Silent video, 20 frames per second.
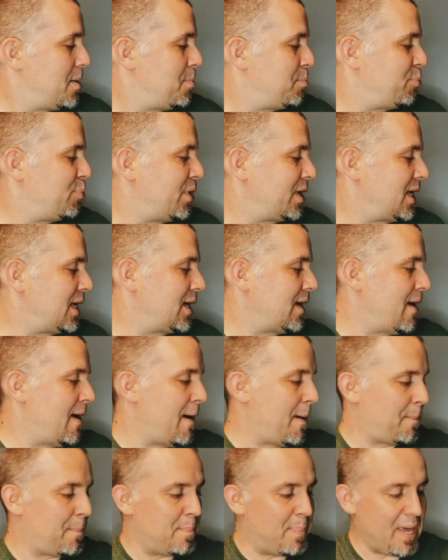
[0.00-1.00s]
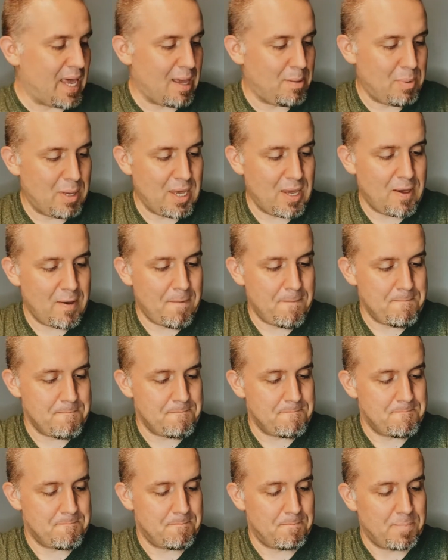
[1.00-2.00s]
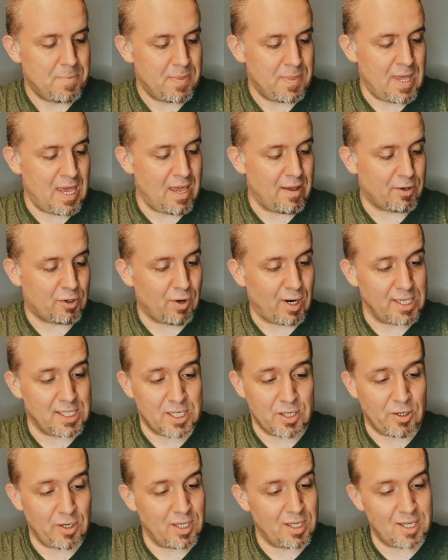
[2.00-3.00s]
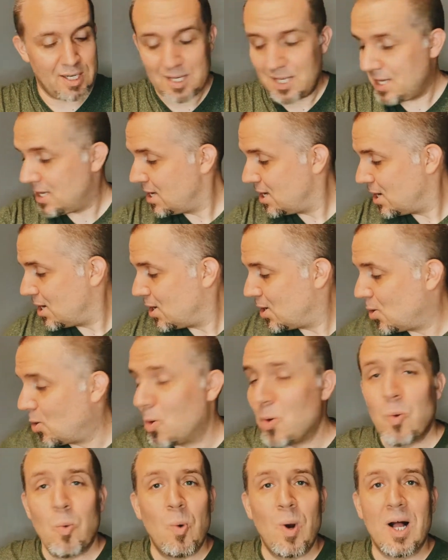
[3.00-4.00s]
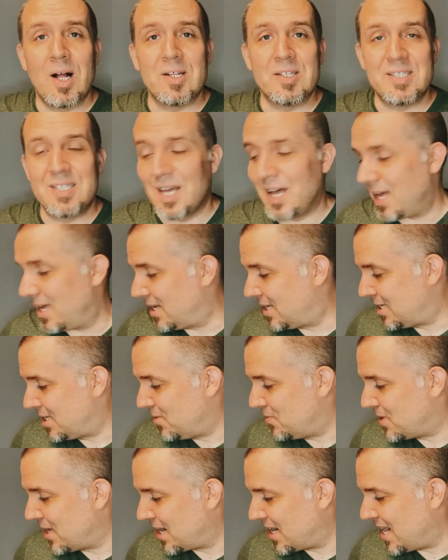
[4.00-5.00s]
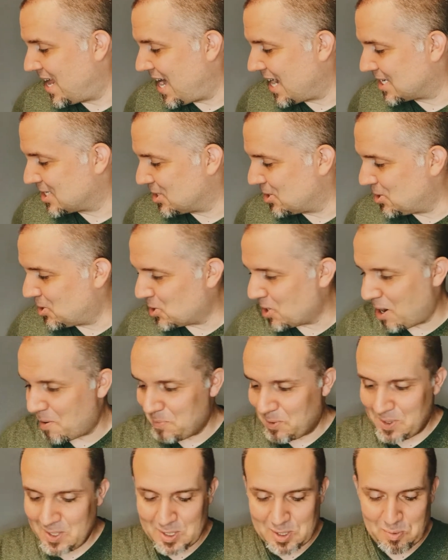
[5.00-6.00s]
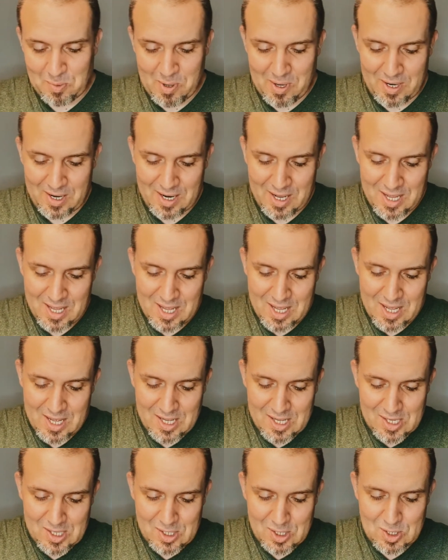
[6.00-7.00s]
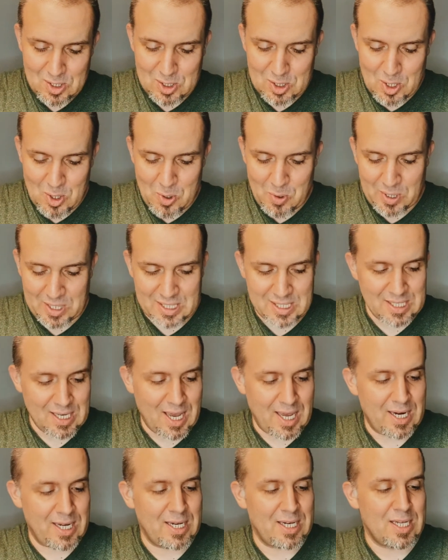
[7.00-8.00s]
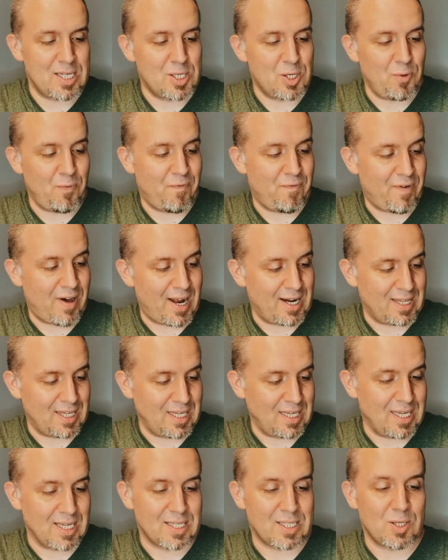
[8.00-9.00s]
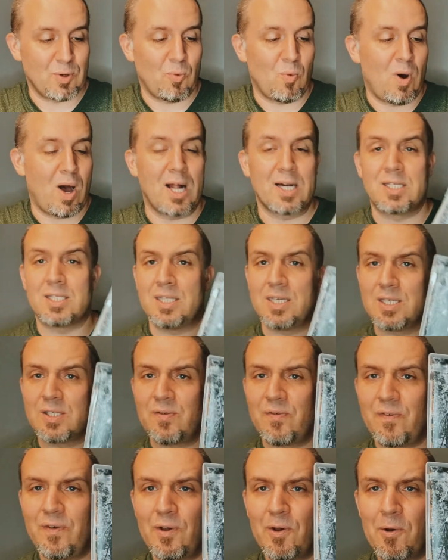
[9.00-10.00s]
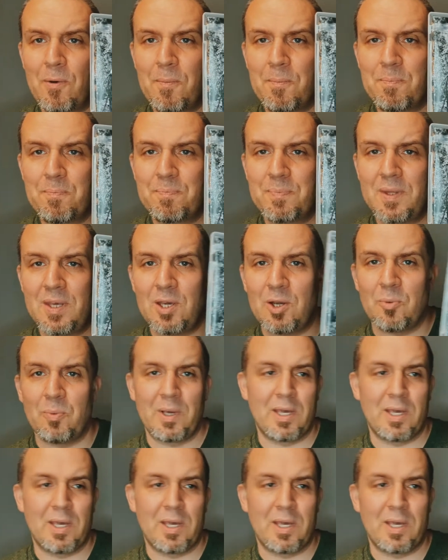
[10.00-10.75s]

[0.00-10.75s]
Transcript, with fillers: Bringing up Baby. They have Criterion. Well done. You've done an excellent job on this one. So excited to finally get to watch this film. Here we